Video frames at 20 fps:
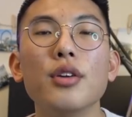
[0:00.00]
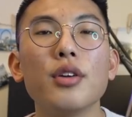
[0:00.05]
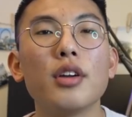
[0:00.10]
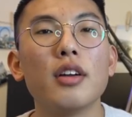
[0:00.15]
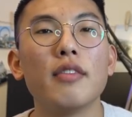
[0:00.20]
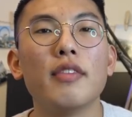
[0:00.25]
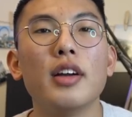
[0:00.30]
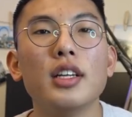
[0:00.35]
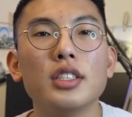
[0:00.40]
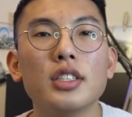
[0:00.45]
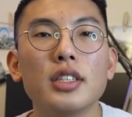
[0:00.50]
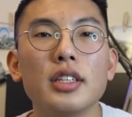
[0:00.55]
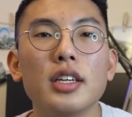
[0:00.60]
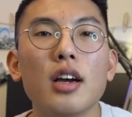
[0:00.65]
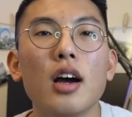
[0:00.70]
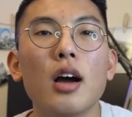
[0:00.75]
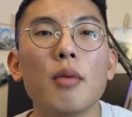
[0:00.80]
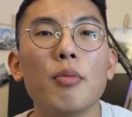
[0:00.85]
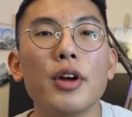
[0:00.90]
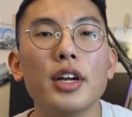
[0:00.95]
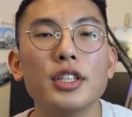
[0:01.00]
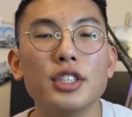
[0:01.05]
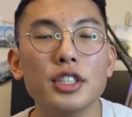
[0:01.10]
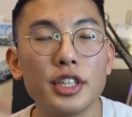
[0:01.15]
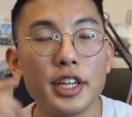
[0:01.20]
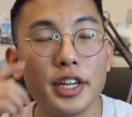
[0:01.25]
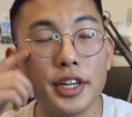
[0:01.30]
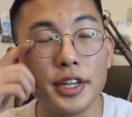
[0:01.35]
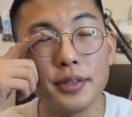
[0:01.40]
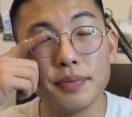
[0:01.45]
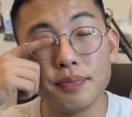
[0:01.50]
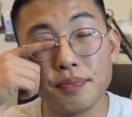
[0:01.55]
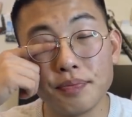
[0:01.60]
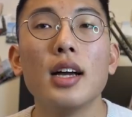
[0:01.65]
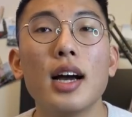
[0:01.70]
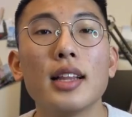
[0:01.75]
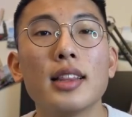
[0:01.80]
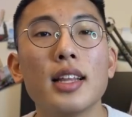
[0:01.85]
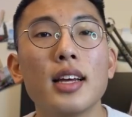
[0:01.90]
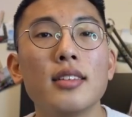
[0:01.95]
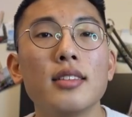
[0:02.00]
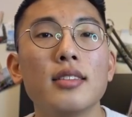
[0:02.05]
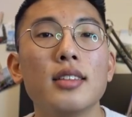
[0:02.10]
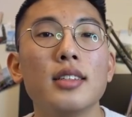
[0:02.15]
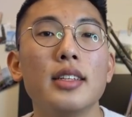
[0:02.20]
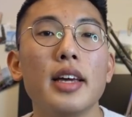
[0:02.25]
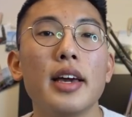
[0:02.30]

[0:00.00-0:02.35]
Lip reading: you can eventually upgrade your gear. At the end of the